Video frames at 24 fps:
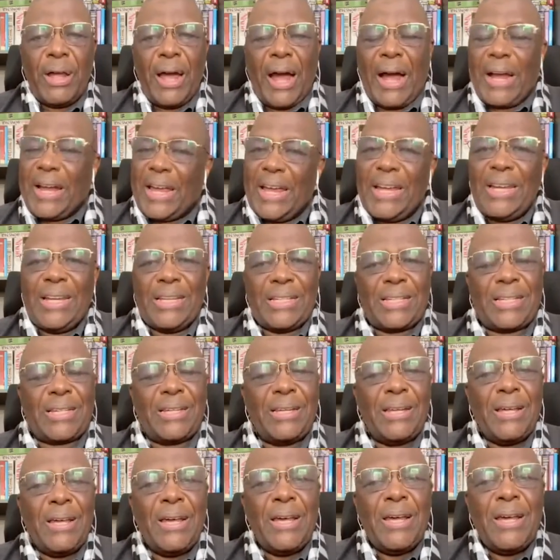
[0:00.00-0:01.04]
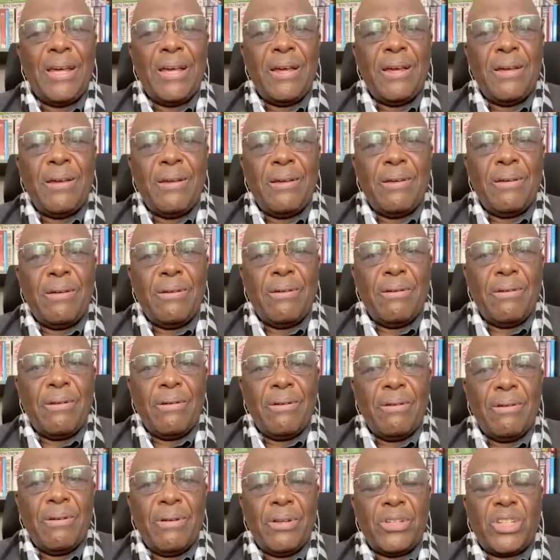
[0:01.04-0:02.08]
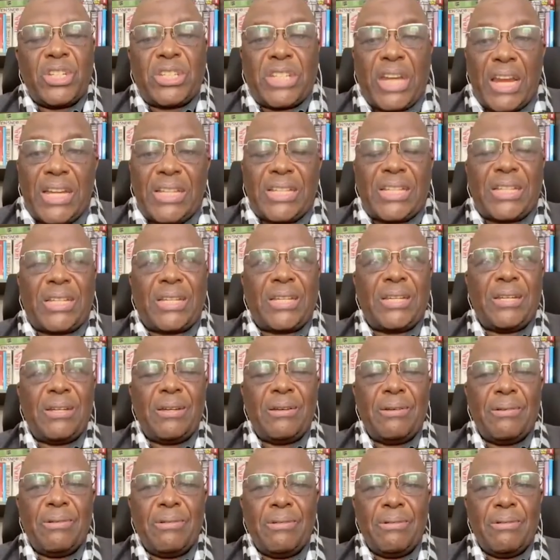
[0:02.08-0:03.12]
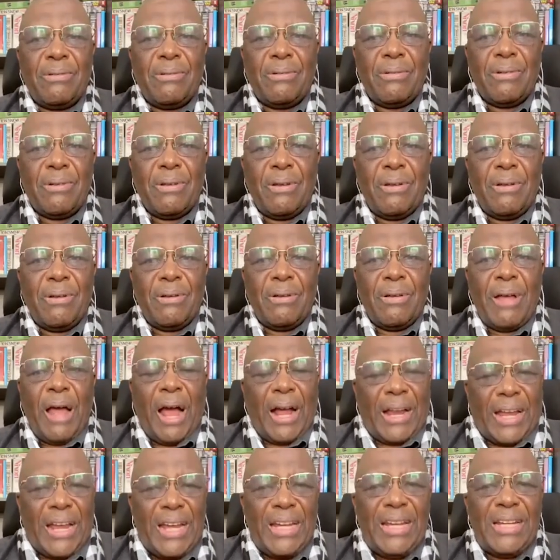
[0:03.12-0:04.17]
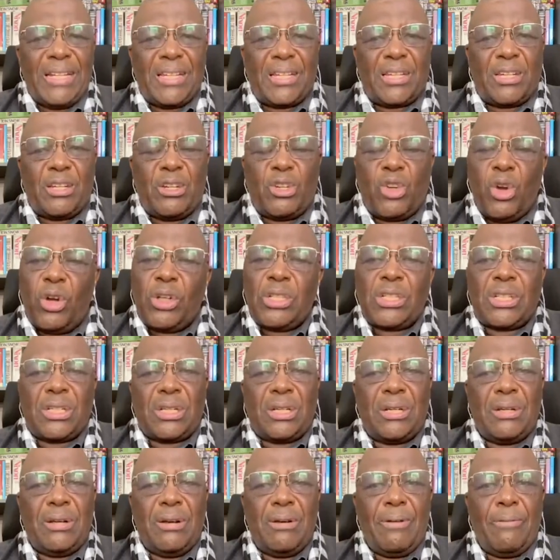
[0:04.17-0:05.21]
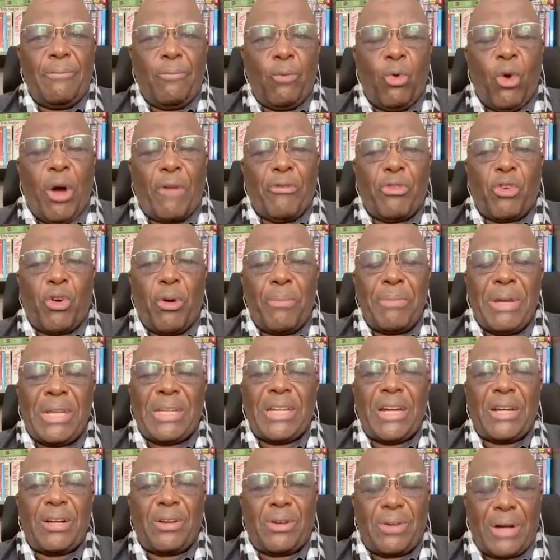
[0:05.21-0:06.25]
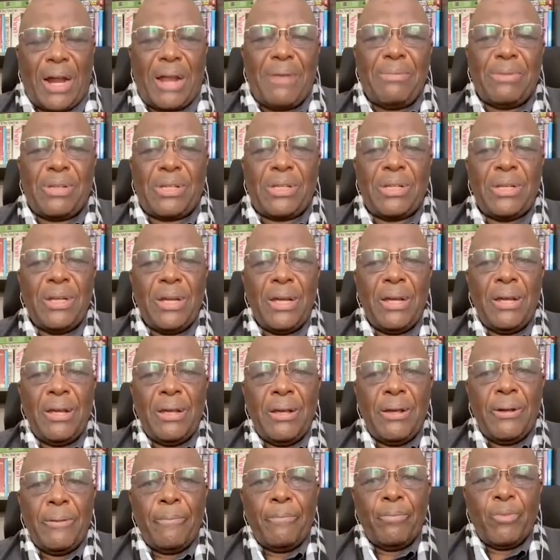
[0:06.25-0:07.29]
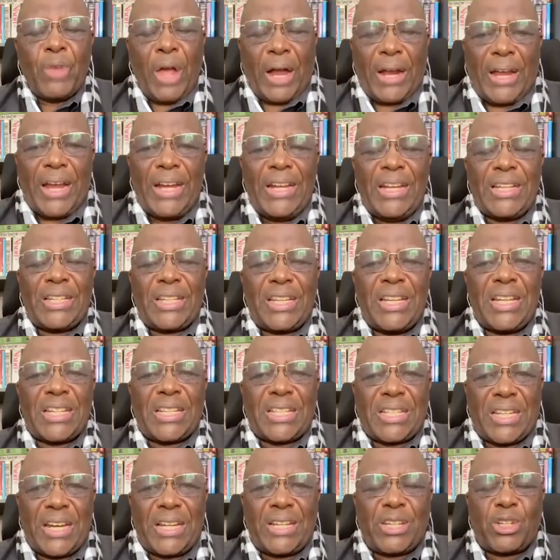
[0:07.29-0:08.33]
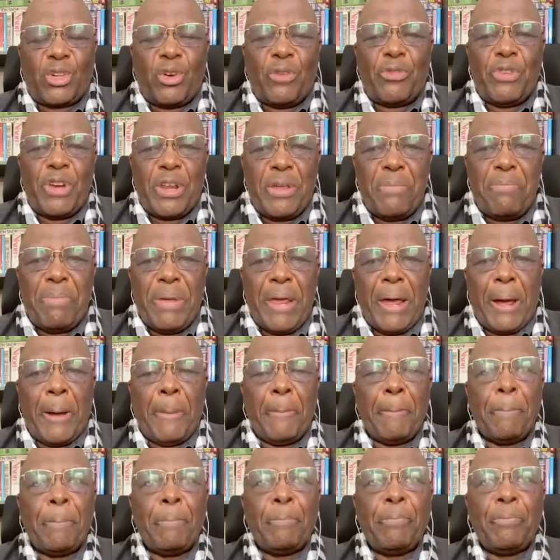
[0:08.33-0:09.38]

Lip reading: against states, against those who have committed crimes against the states of Libya